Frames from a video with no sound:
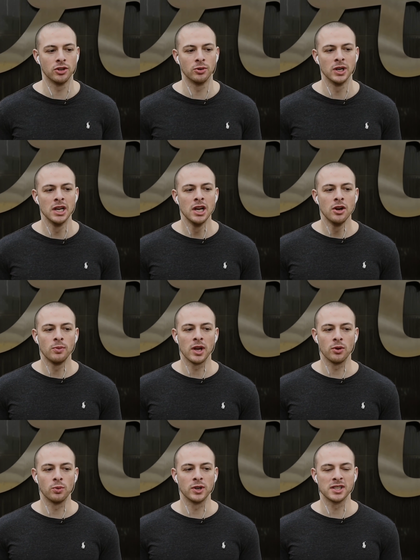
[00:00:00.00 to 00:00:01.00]
who
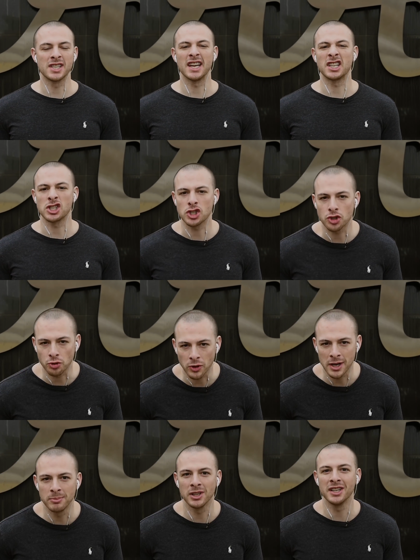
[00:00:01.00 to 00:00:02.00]
was
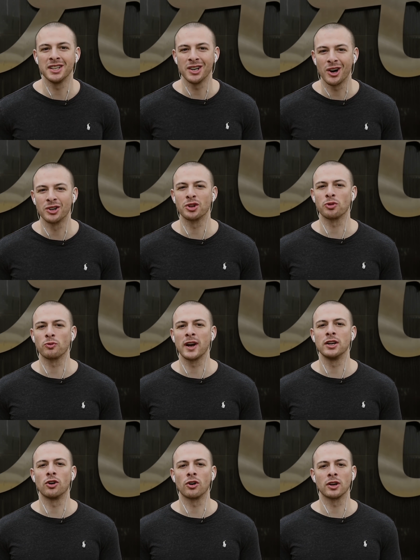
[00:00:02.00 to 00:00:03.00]
extremely under the
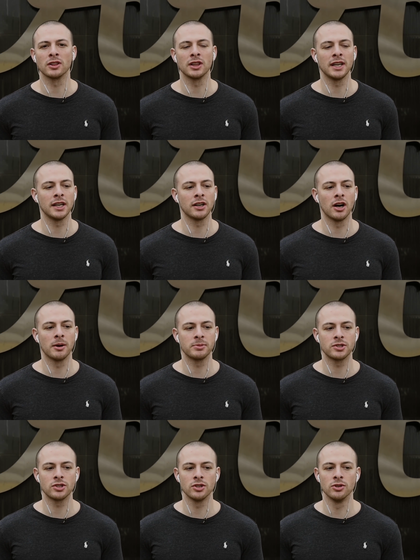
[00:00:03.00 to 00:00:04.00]
radar and leading up
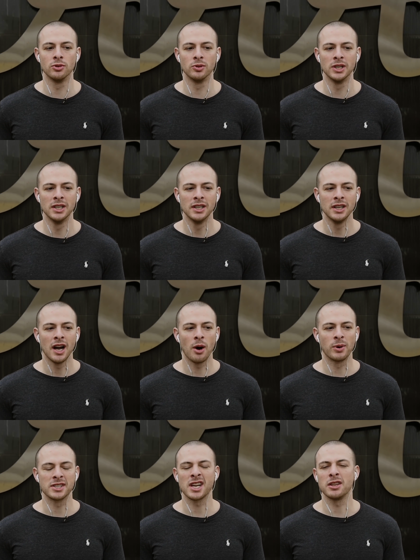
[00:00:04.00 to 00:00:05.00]
to
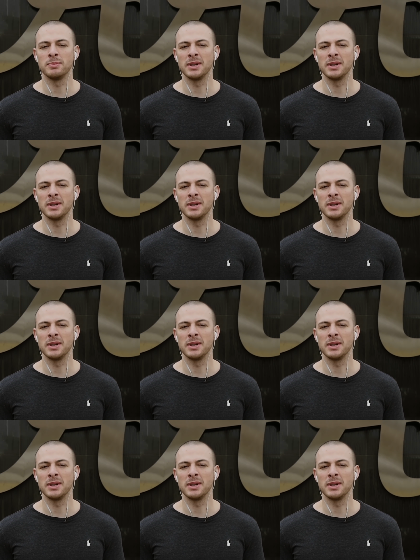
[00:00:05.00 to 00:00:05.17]
I want to say